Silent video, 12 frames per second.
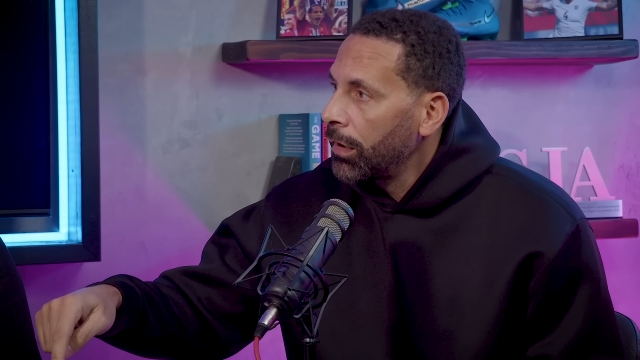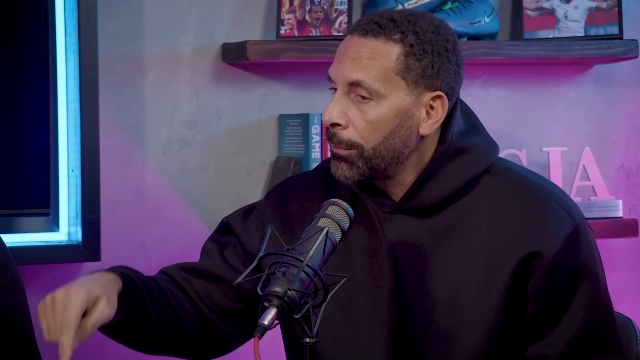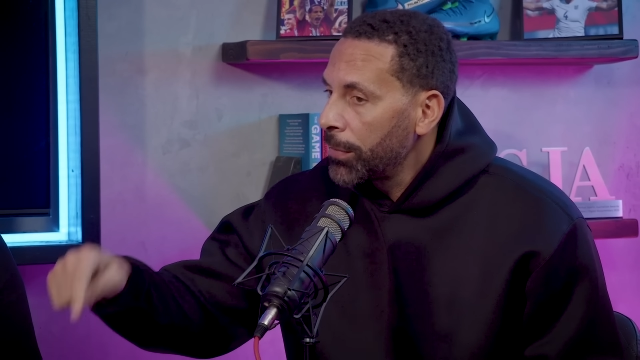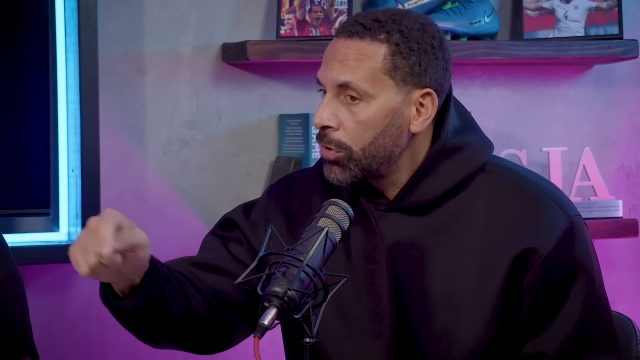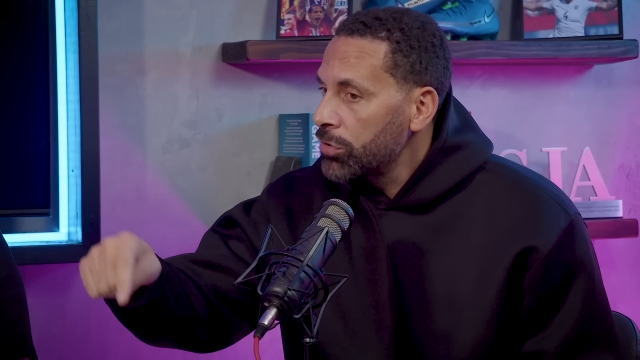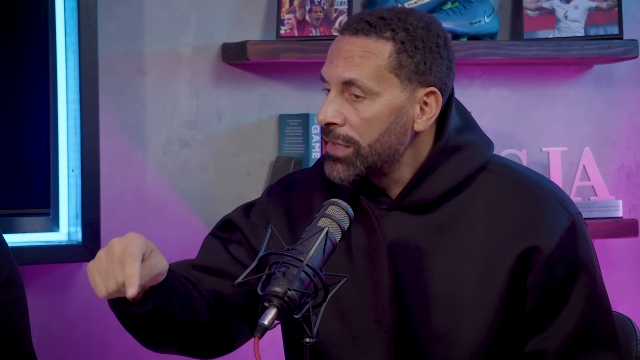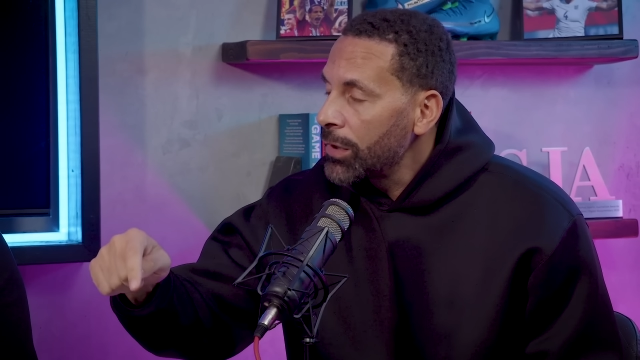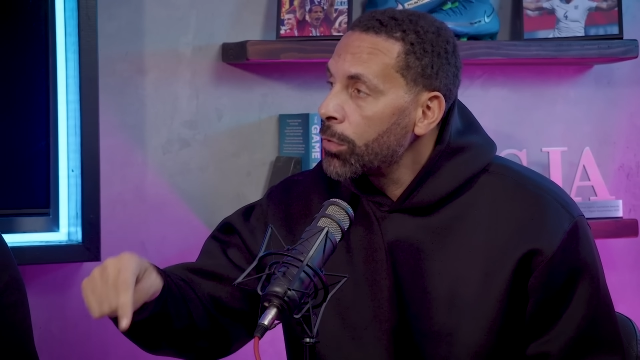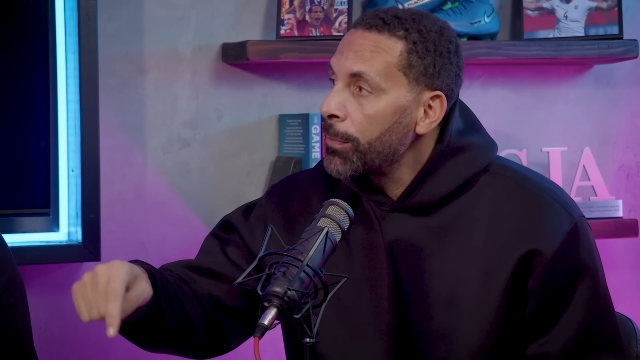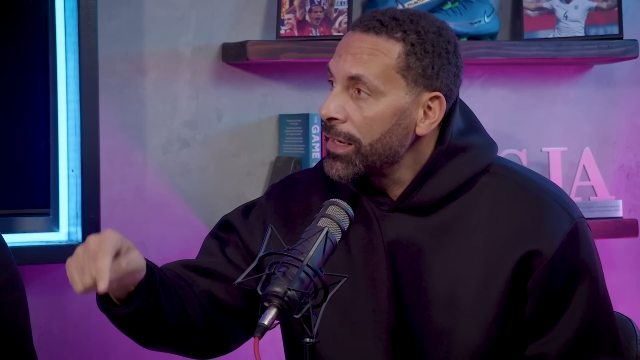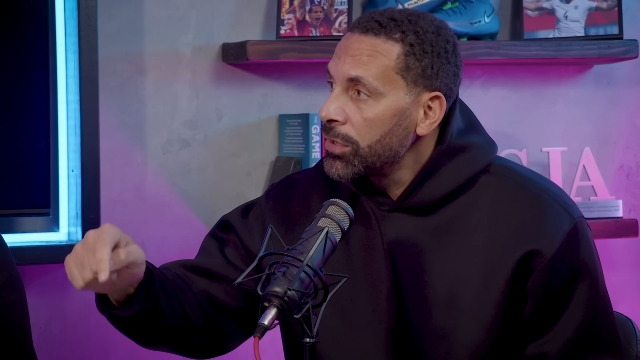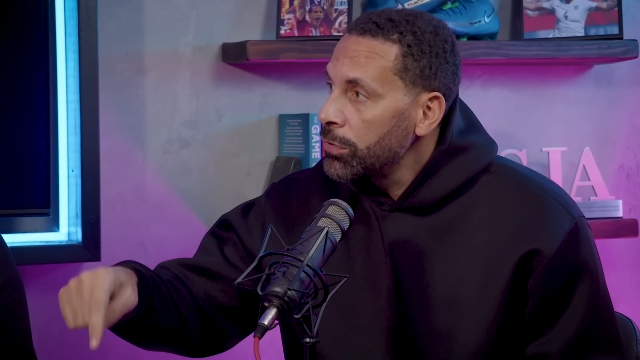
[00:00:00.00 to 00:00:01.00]
because they will
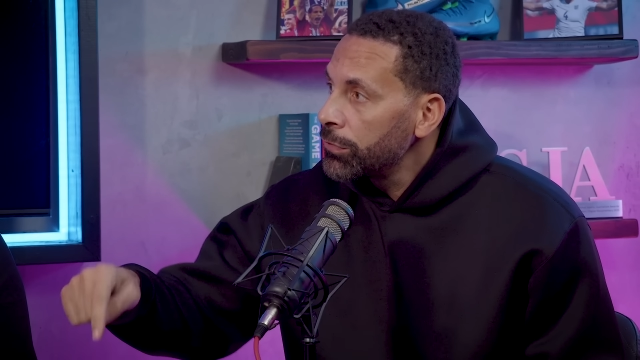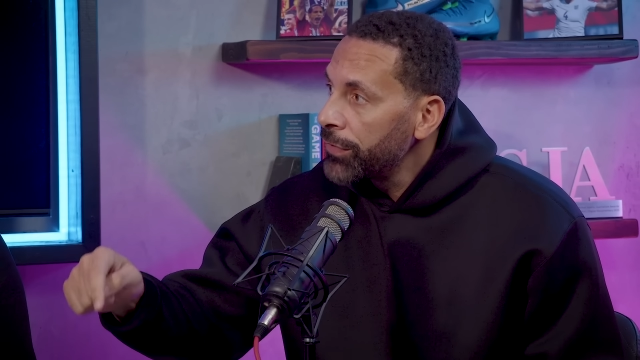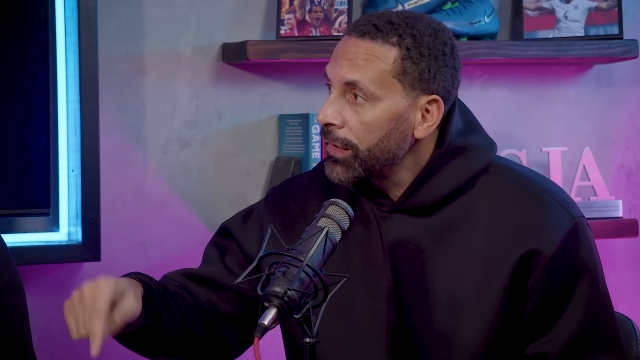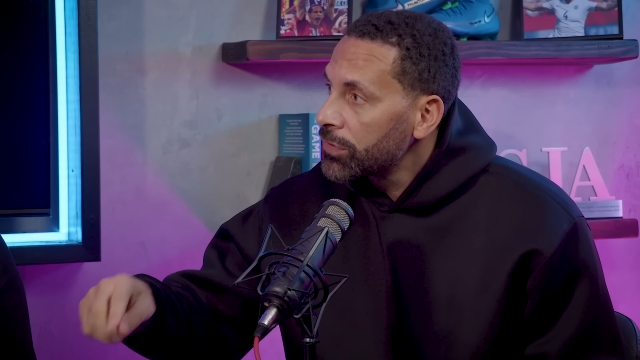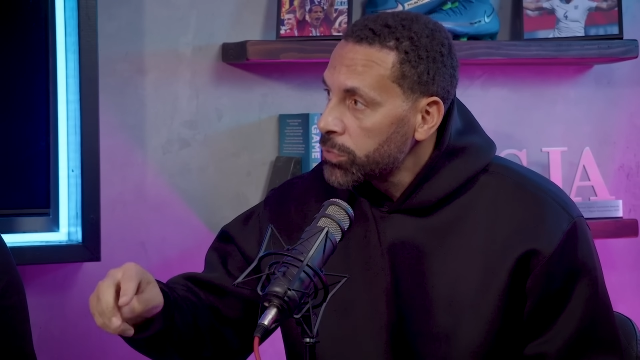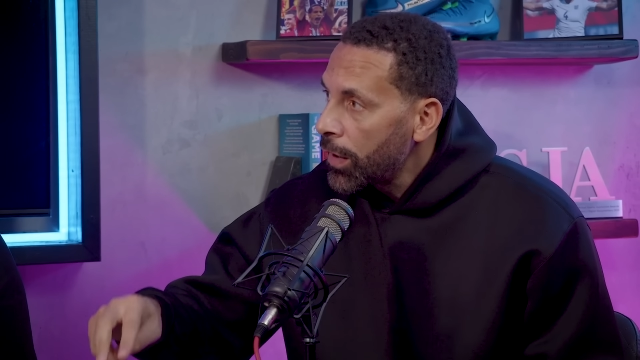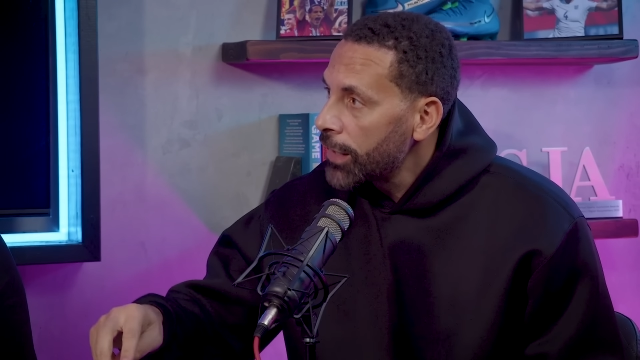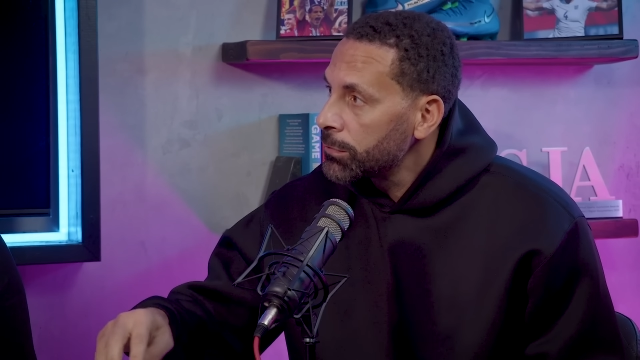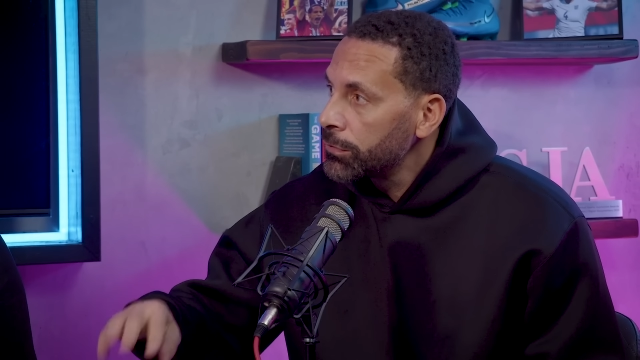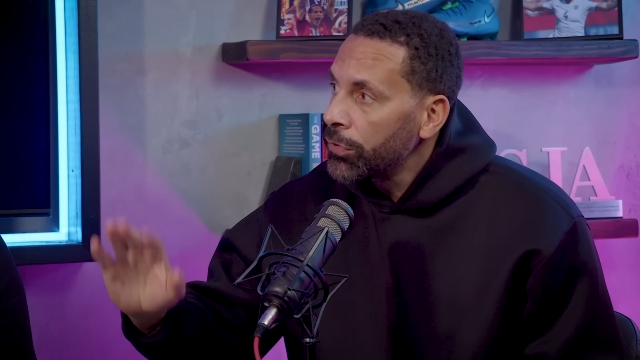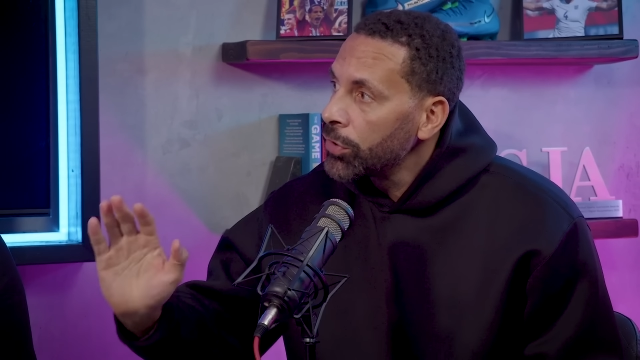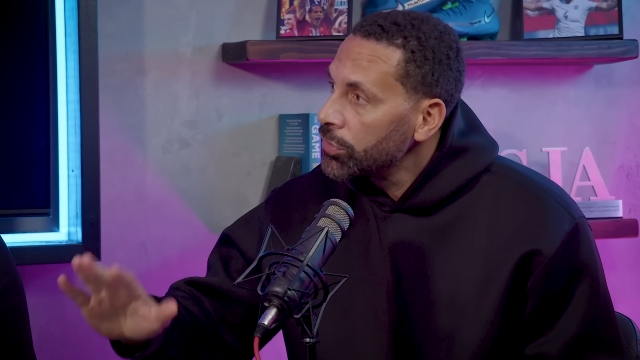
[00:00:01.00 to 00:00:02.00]
make you think twice
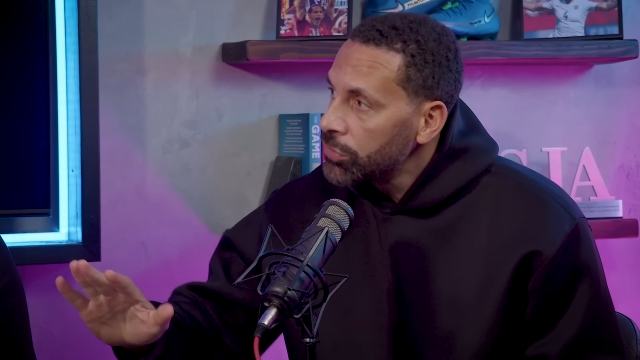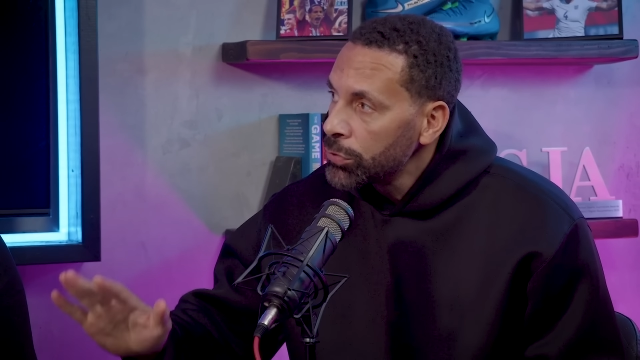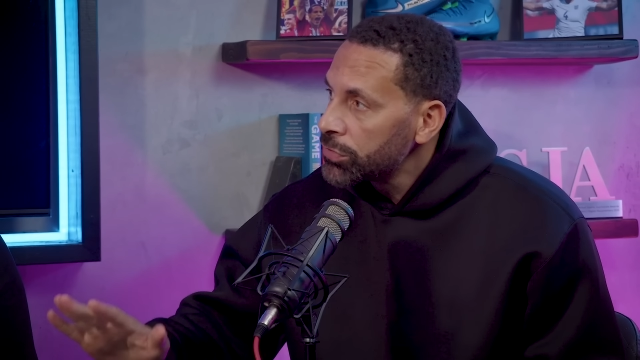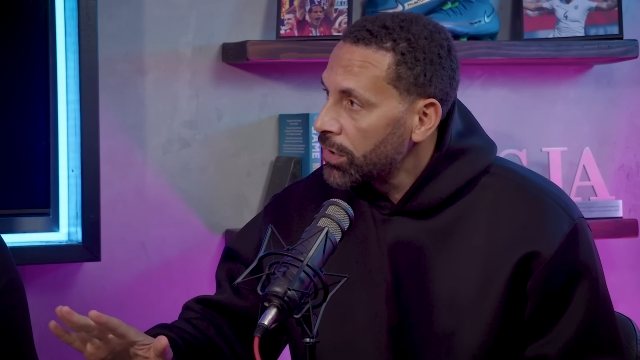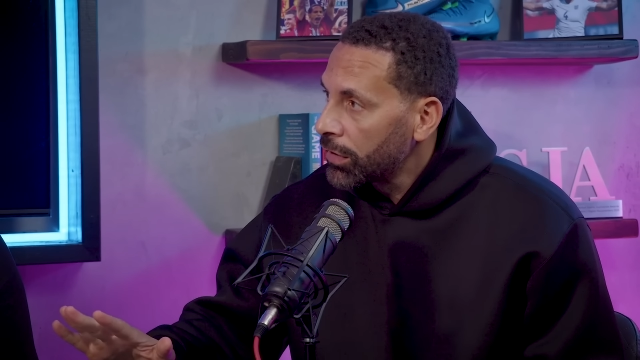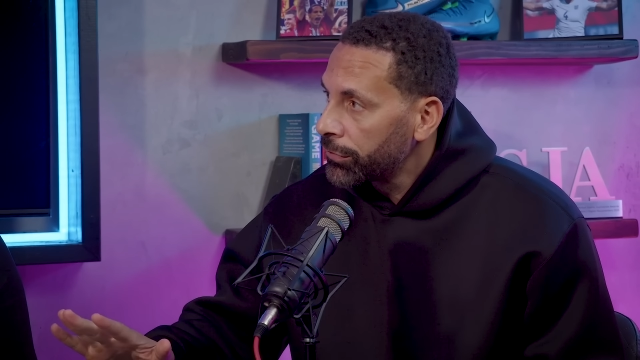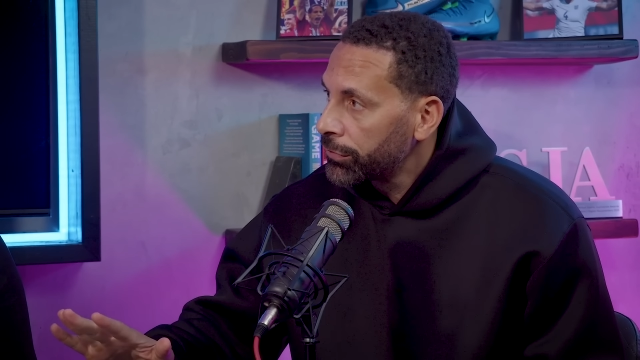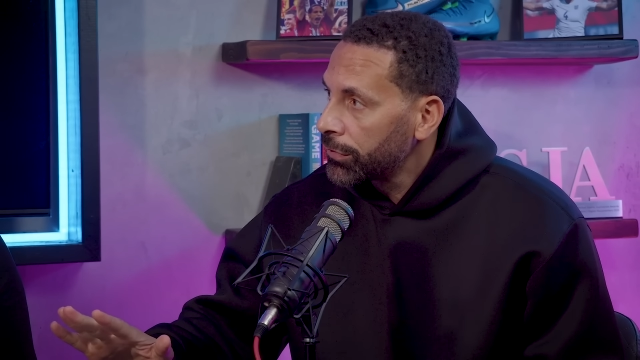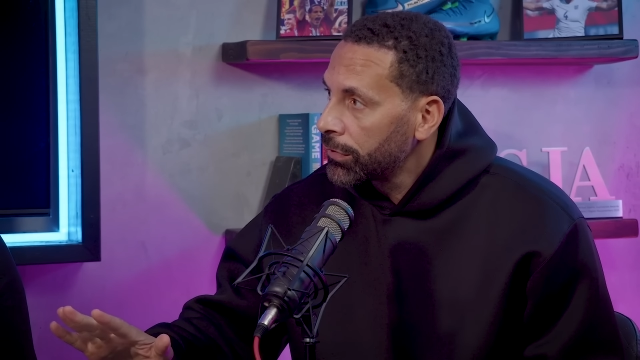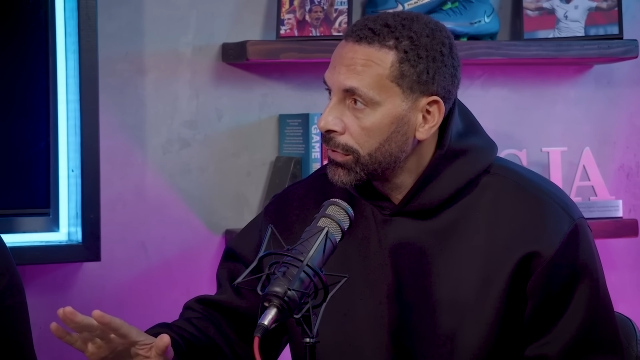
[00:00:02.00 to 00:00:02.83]
before you do stuff.